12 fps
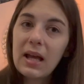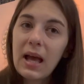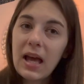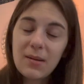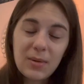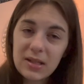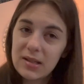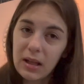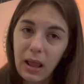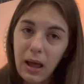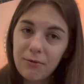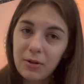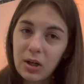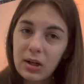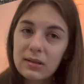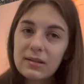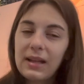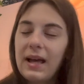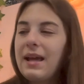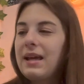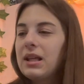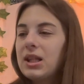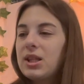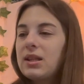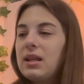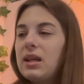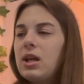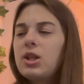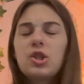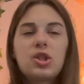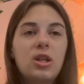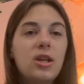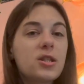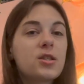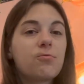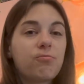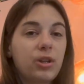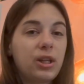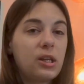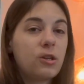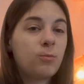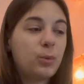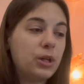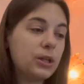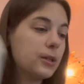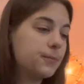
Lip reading: enemies to lovers. Like, this is a really good book.